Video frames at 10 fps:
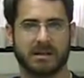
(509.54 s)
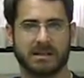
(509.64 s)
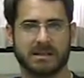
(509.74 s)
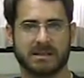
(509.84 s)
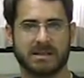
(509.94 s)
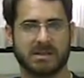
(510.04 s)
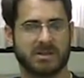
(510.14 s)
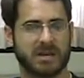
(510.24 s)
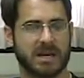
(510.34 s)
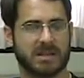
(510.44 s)
It's a little
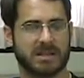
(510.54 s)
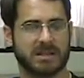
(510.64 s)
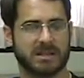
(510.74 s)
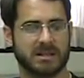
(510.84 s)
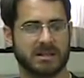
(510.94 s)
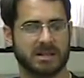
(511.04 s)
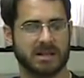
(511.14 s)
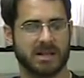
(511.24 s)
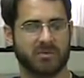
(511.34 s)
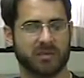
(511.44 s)
strange because you're
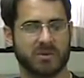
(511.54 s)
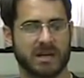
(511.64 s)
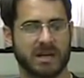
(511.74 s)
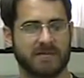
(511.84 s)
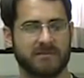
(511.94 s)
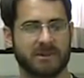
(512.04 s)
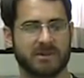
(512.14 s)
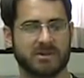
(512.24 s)
just kind of rotating fingers